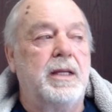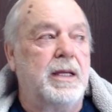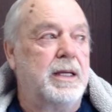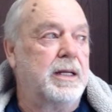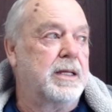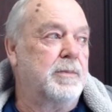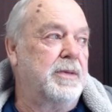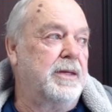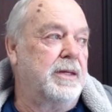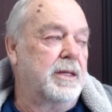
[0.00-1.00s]
and it can
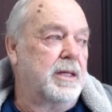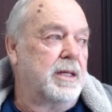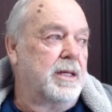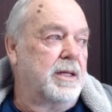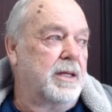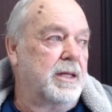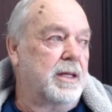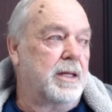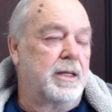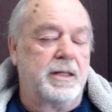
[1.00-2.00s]
be,
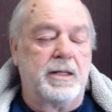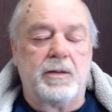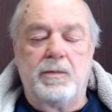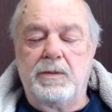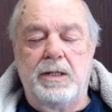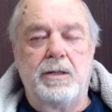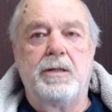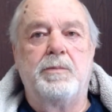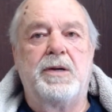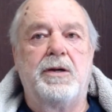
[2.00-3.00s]
you heard
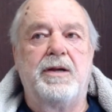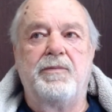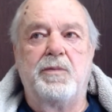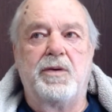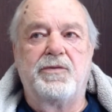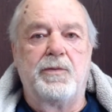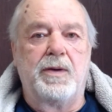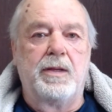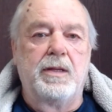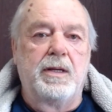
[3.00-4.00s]
about it every once in a
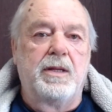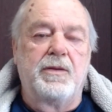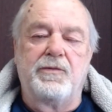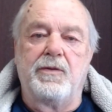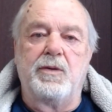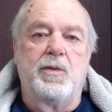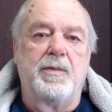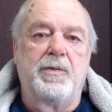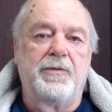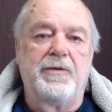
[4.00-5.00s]
while. There's only
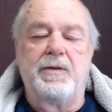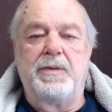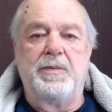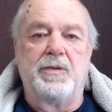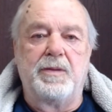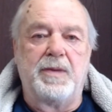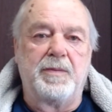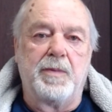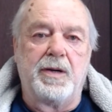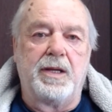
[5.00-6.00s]
1% of people that make
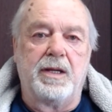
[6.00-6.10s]
money.